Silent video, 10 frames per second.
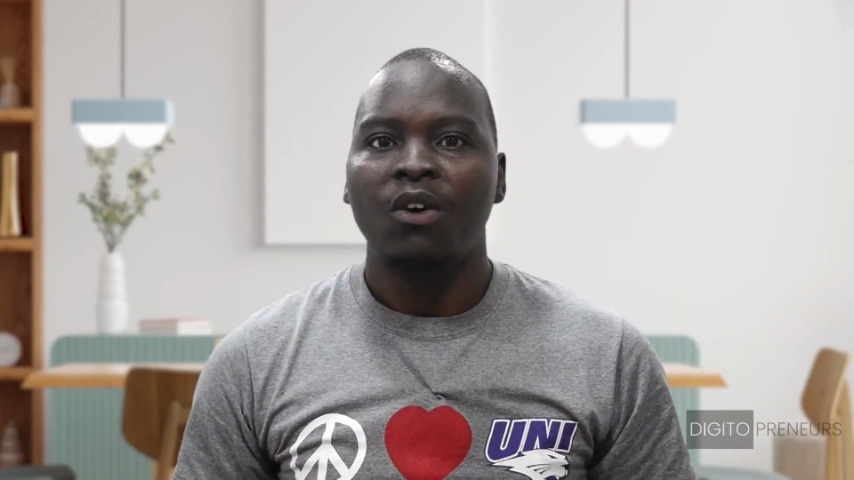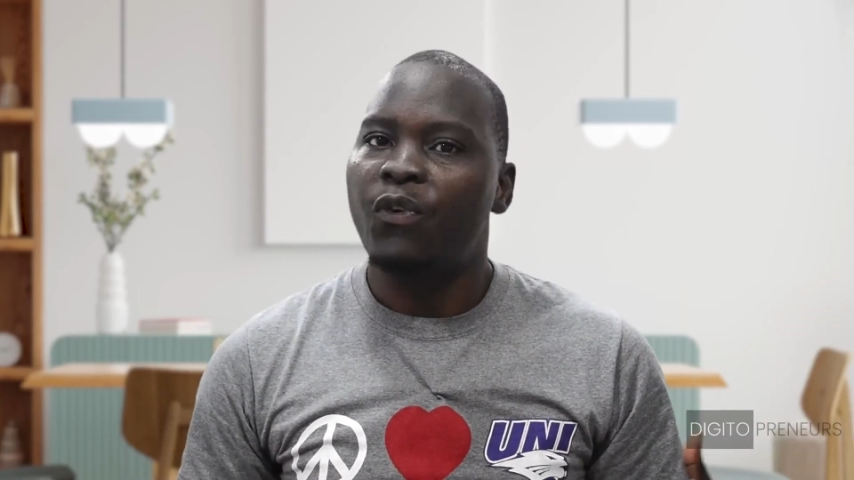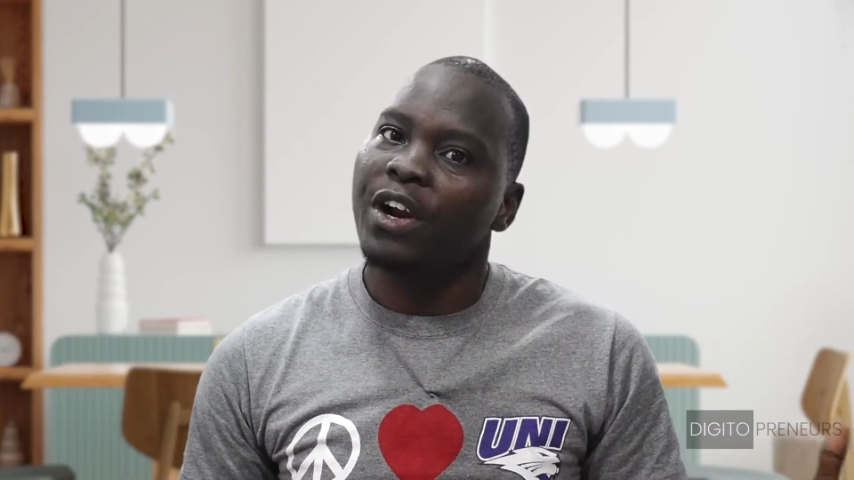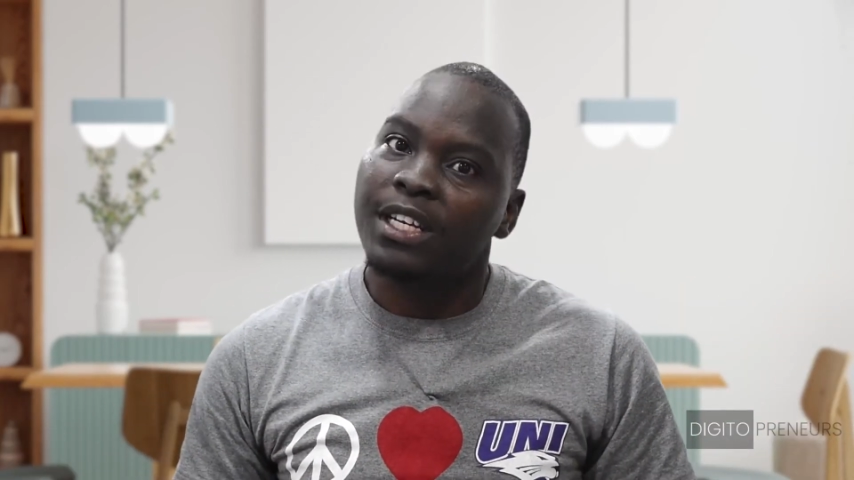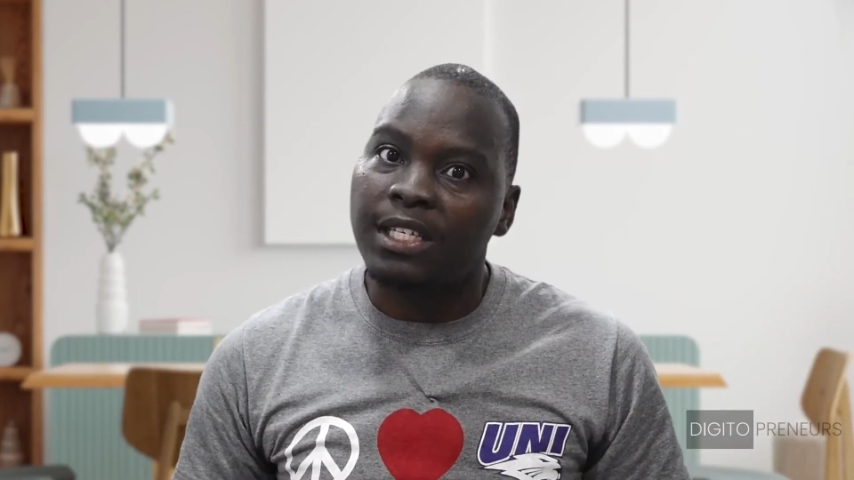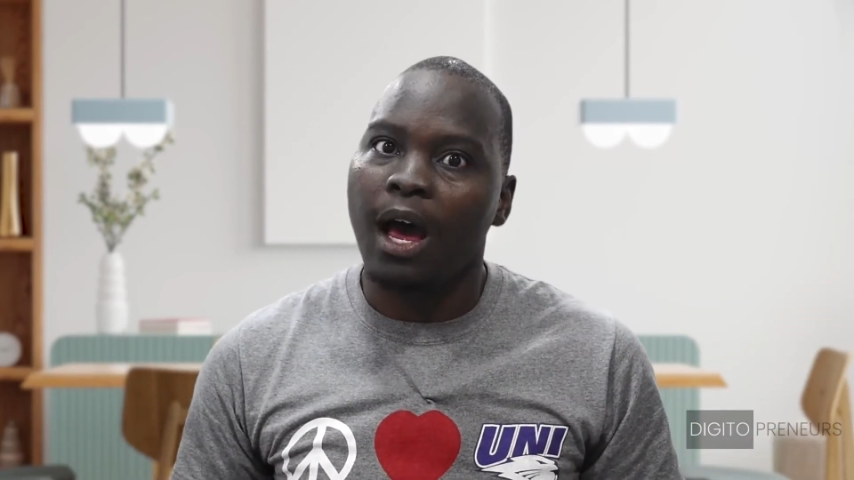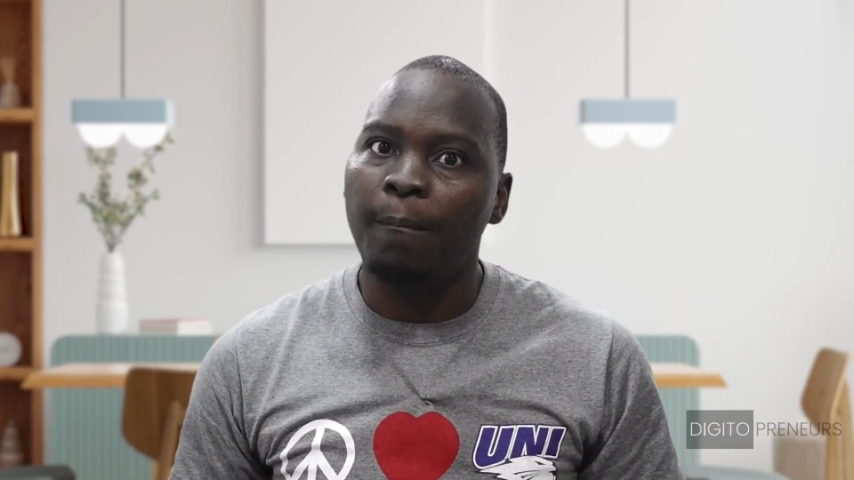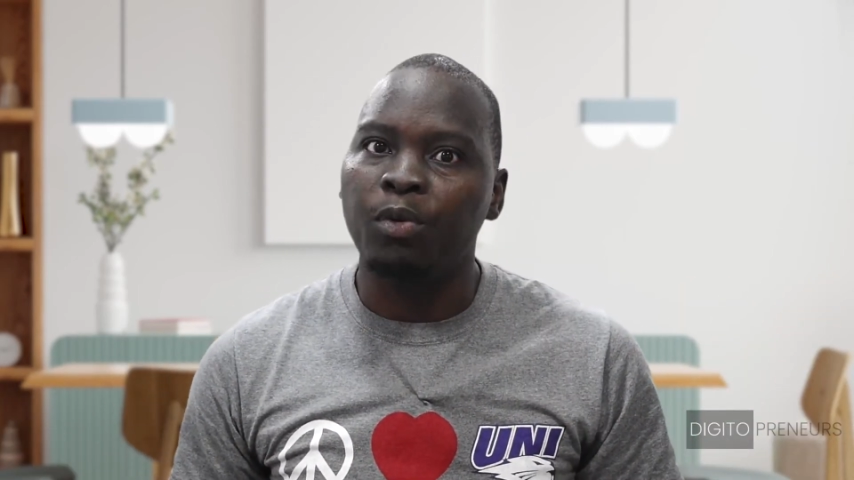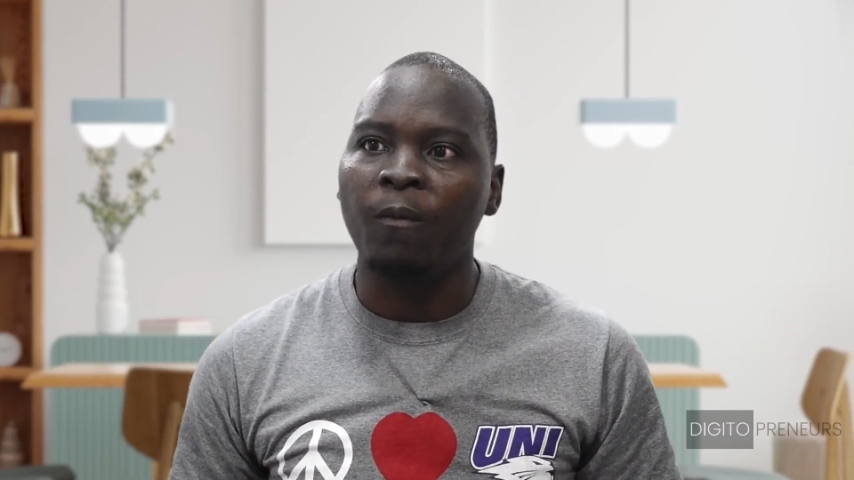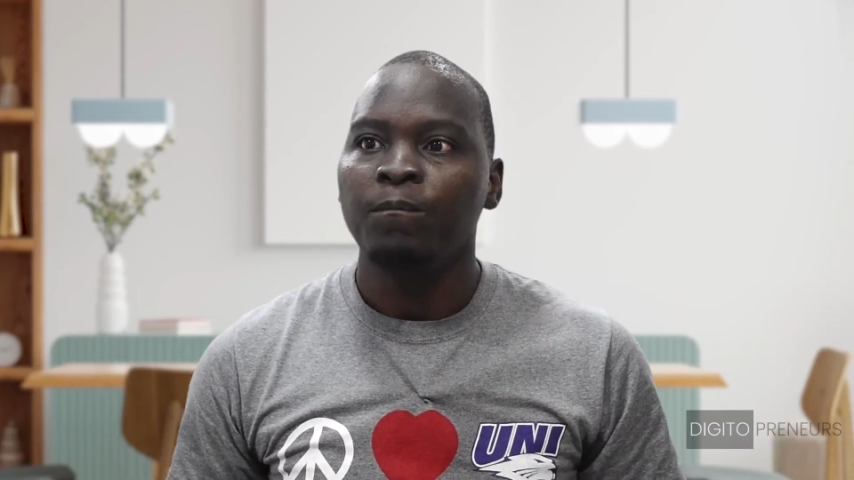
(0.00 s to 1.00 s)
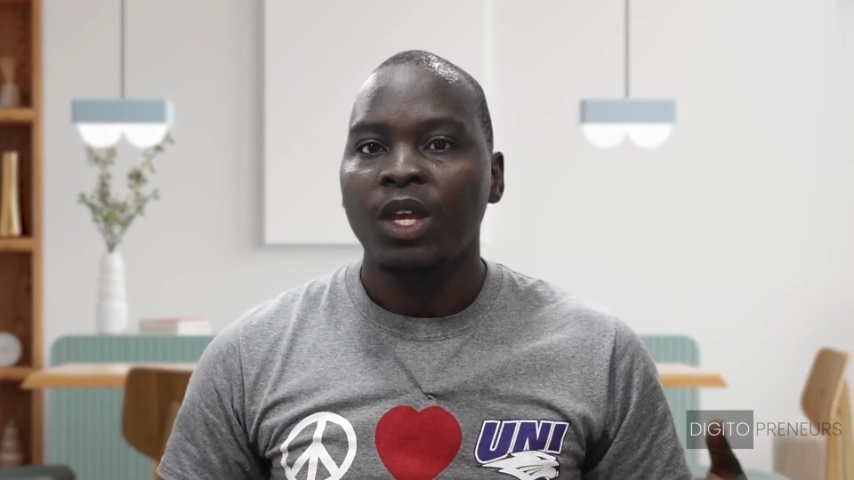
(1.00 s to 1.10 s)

for example,